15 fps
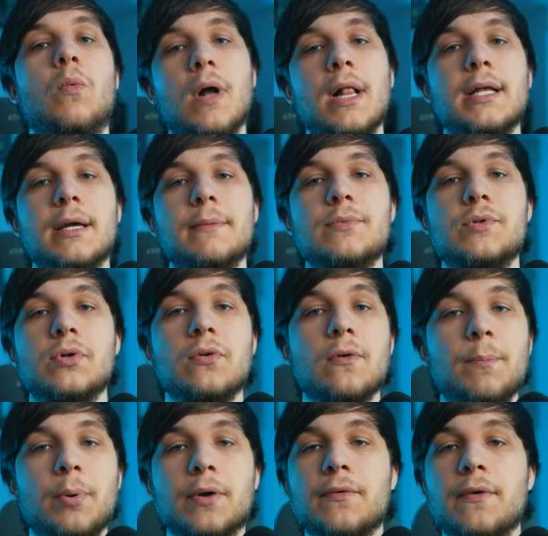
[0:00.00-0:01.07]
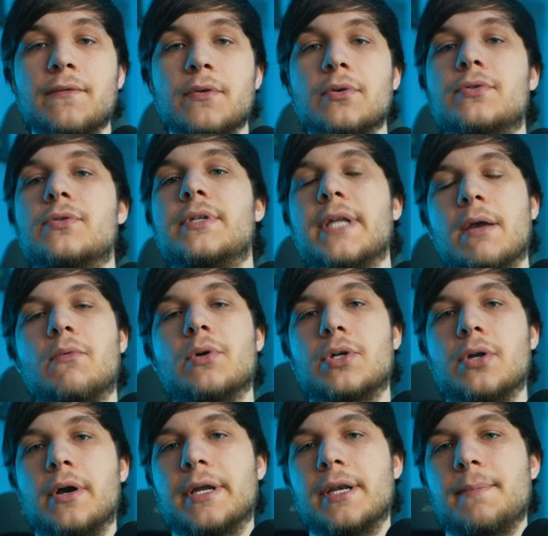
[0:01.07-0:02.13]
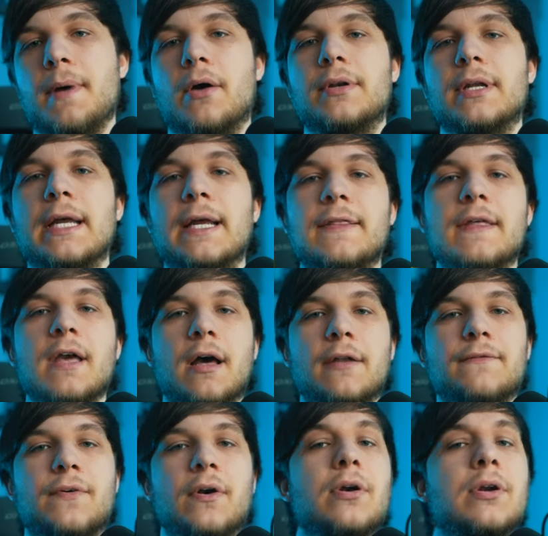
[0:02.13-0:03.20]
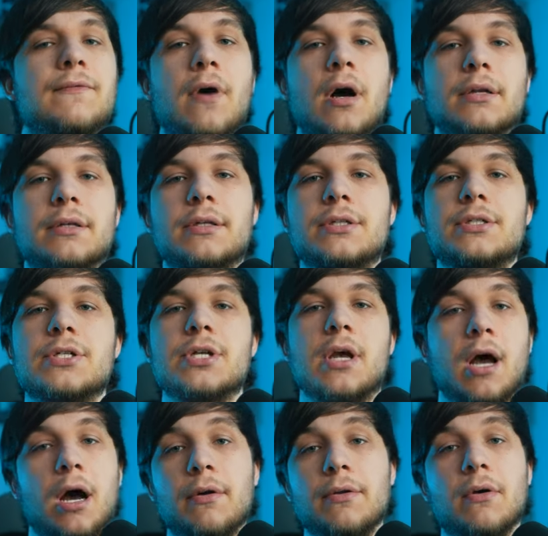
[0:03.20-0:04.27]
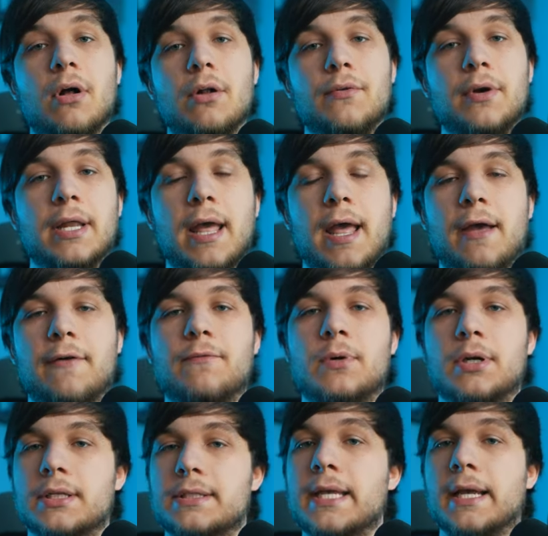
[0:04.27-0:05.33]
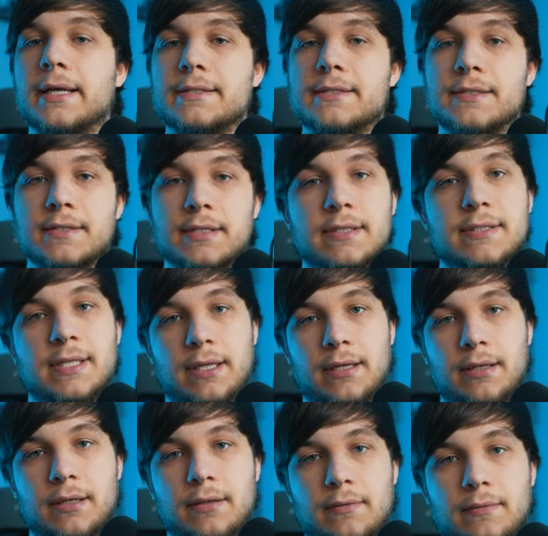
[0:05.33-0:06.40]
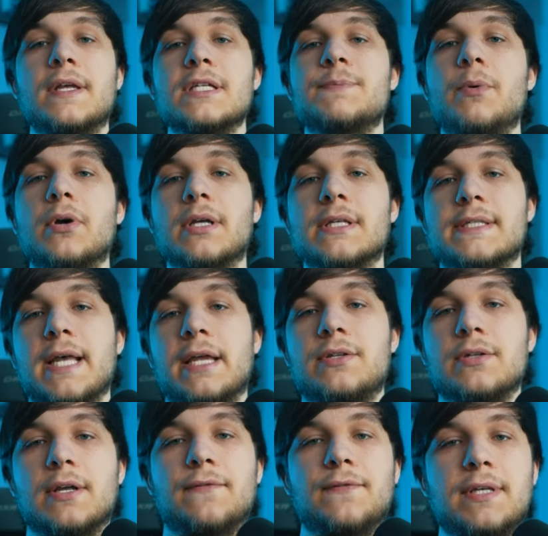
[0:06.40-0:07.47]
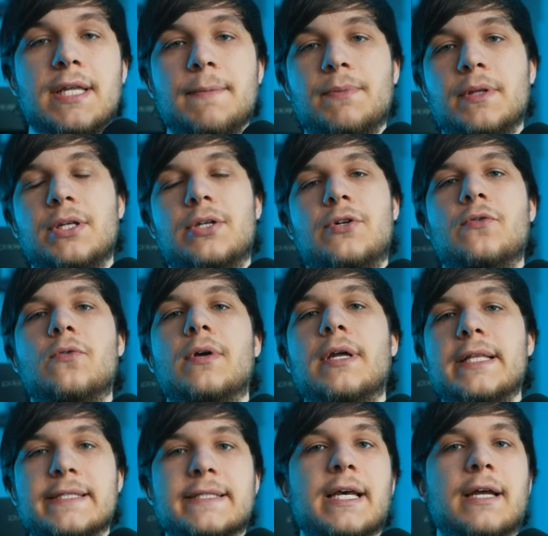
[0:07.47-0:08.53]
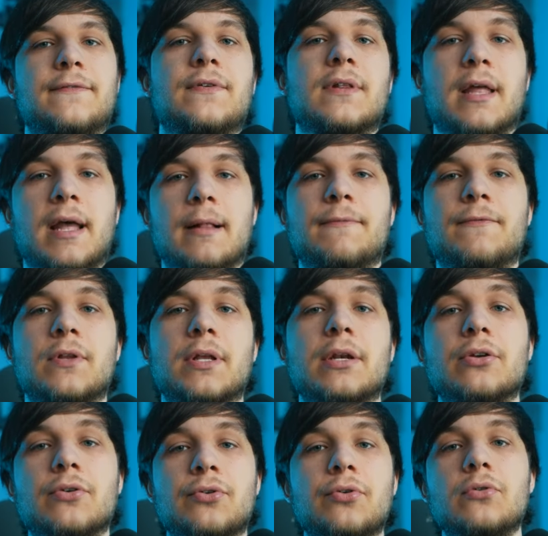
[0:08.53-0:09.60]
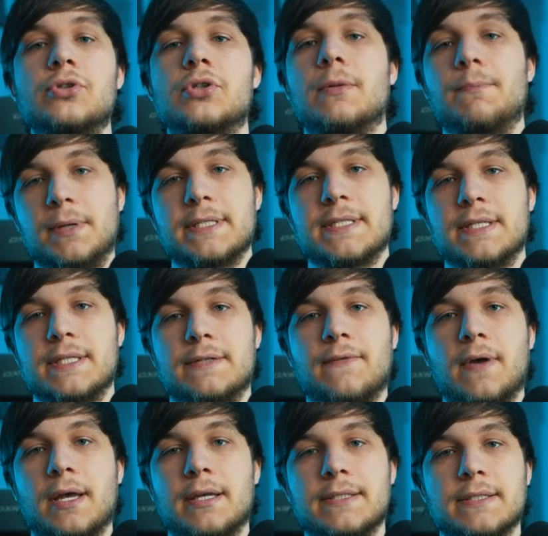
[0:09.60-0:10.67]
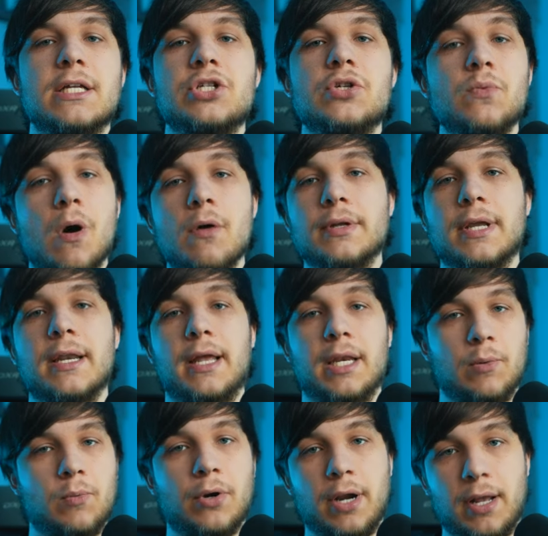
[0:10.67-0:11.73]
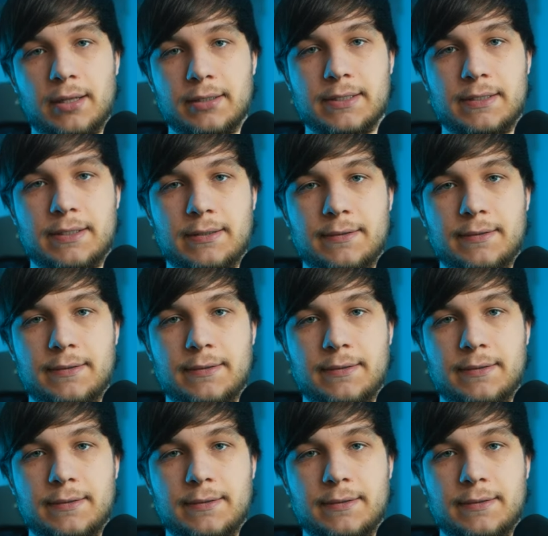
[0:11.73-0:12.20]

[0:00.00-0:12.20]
Welcome to a new book review. Today we're talking about The Unfair Advantage, how you already have what it takes to succeed. This book is said to give deeply true, insightful, helpful, and crucial business advice that you won't get anywhere else.